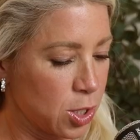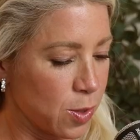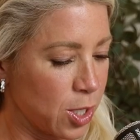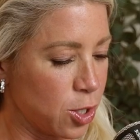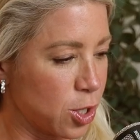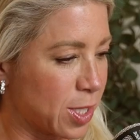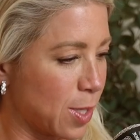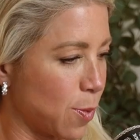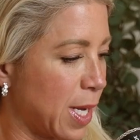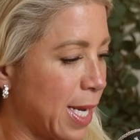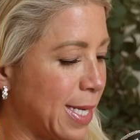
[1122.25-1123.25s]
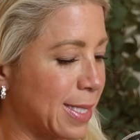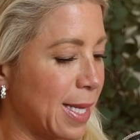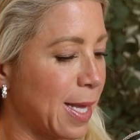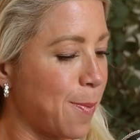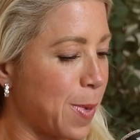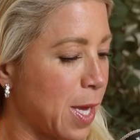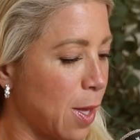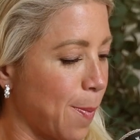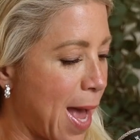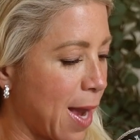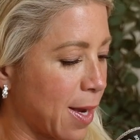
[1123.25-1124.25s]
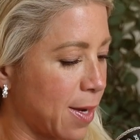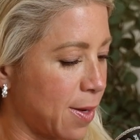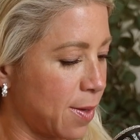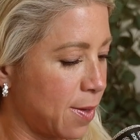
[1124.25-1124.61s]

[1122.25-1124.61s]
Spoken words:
So you just easily peel back,